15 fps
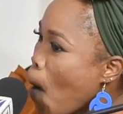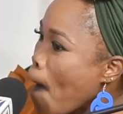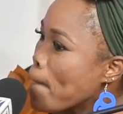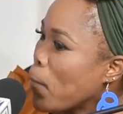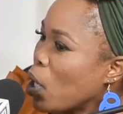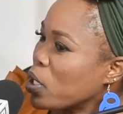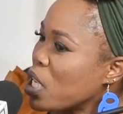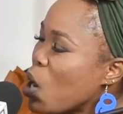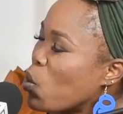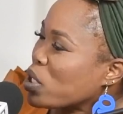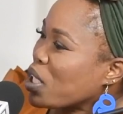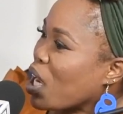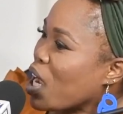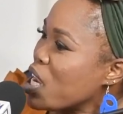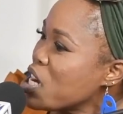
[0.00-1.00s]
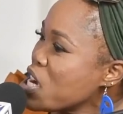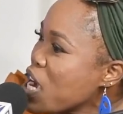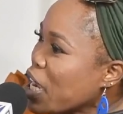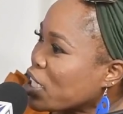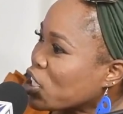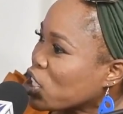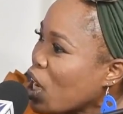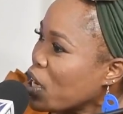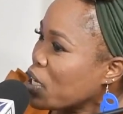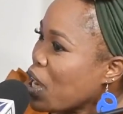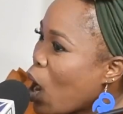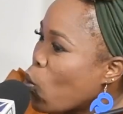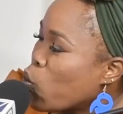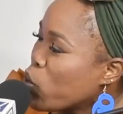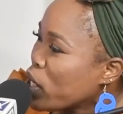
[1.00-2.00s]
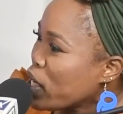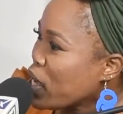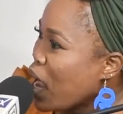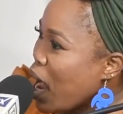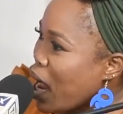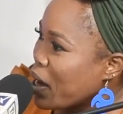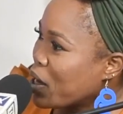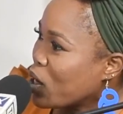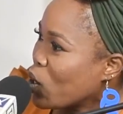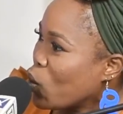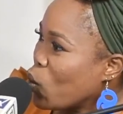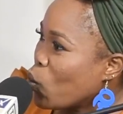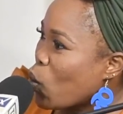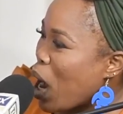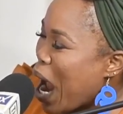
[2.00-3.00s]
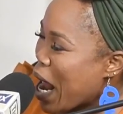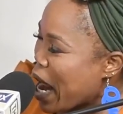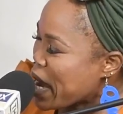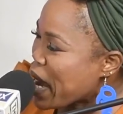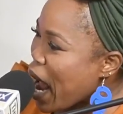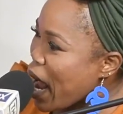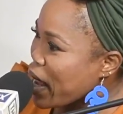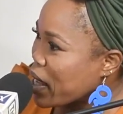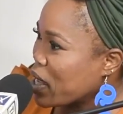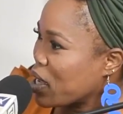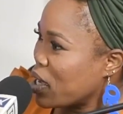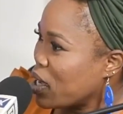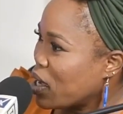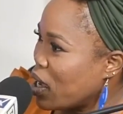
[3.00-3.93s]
But there was a connection that we had, I and I,